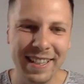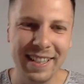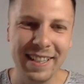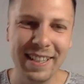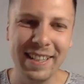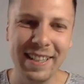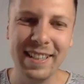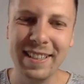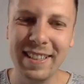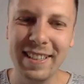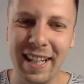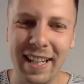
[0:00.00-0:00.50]

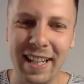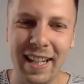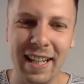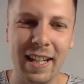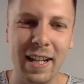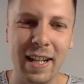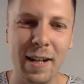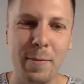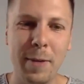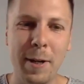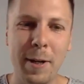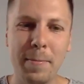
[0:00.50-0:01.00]
they can
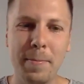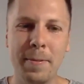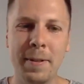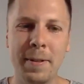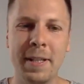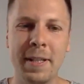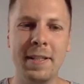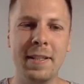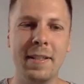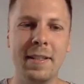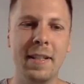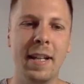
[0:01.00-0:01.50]
come up
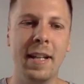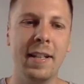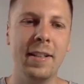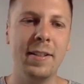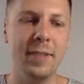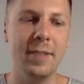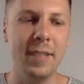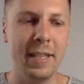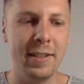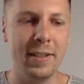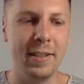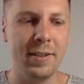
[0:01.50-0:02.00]
with. And you
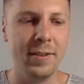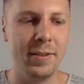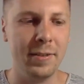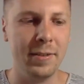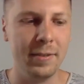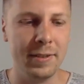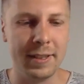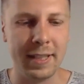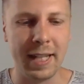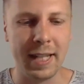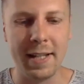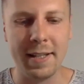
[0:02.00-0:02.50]
need to
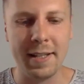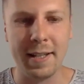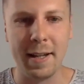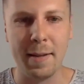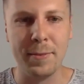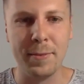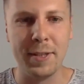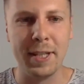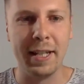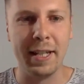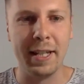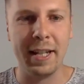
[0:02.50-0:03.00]
say
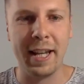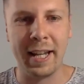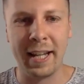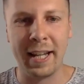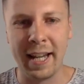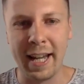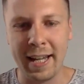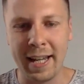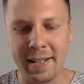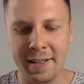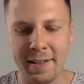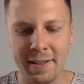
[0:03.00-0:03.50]
something
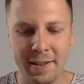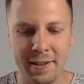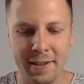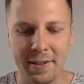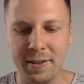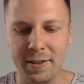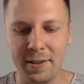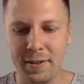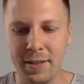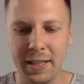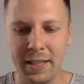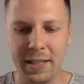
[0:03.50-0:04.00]
against.
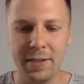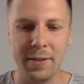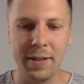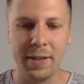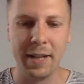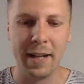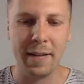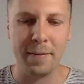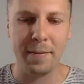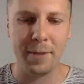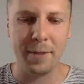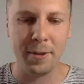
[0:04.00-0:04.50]
You need to
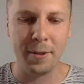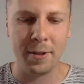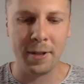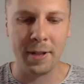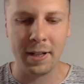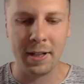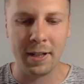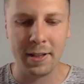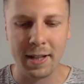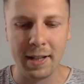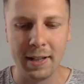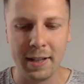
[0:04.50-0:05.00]
have your
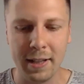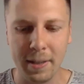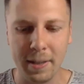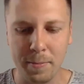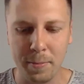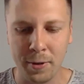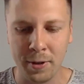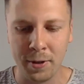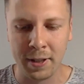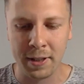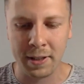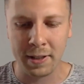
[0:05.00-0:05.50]
selling
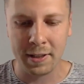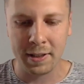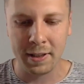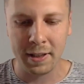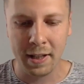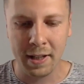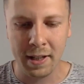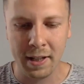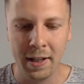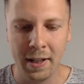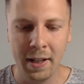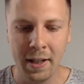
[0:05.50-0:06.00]
points.
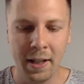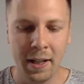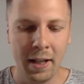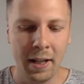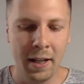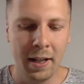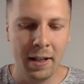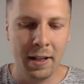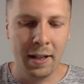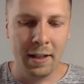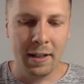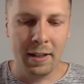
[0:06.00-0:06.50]

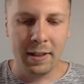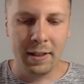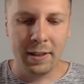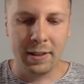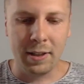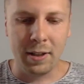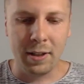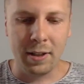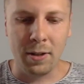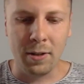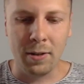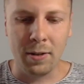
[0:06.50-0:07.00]

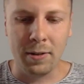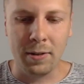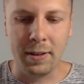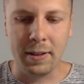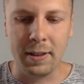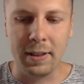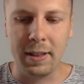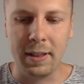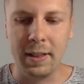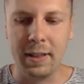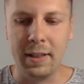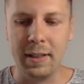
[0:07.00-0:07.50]
So
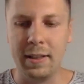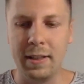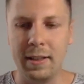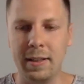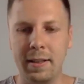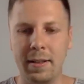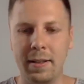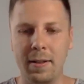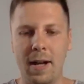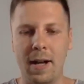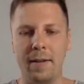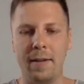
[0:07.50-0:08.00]

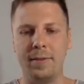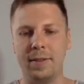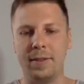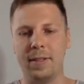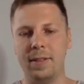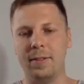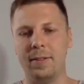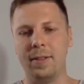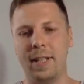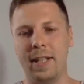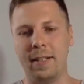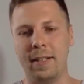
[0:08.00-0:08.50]
after
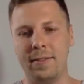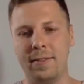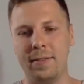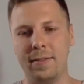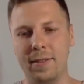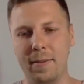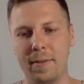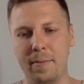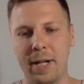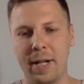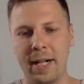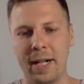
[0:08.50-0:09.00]
looking through
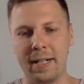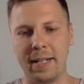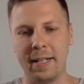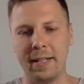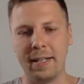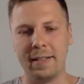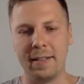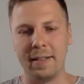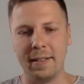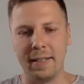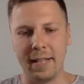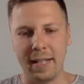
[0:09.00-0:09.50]
the
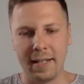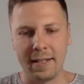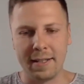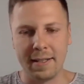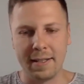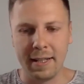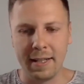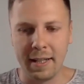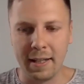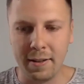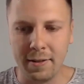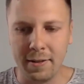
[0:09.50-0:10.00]
market, the next
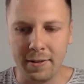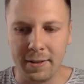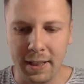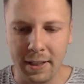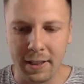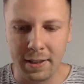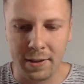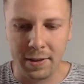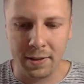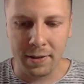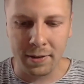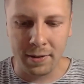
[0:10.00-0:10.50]
thing you need
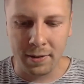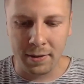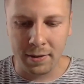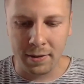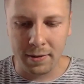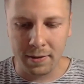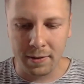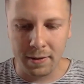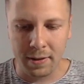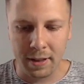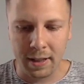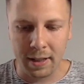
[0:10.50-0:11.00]
to
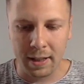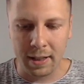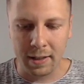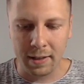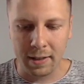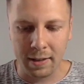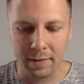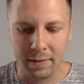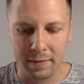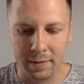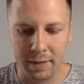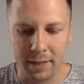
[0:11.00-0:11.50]

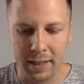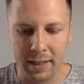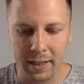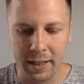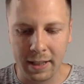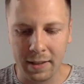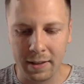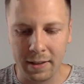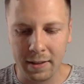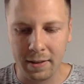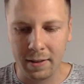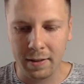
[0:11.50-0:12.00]

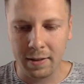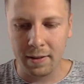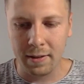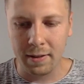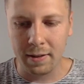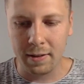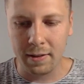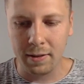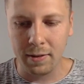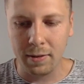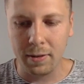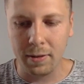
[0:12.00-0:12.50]
really
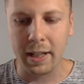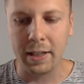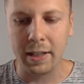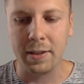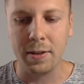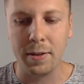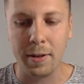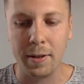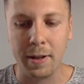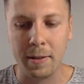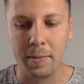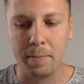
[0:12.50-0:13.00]
look at
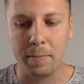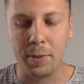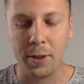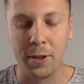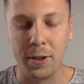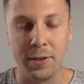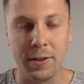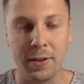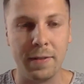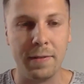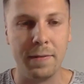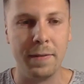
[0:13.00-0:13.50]
your
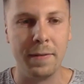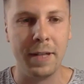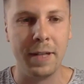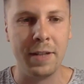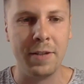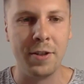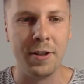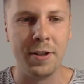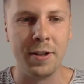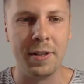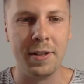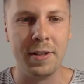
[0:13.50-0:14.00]
product
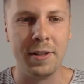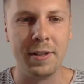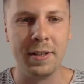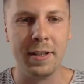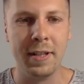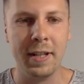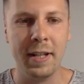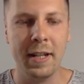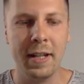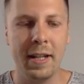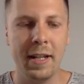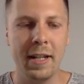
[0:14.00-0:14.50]
features
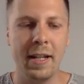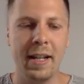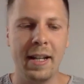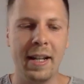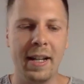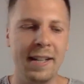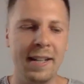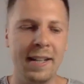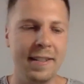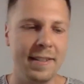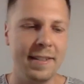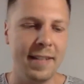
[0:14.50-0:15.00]

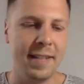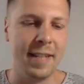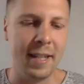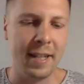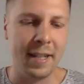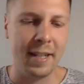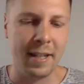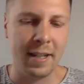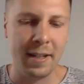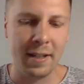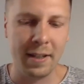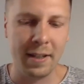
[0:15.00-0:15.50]
and think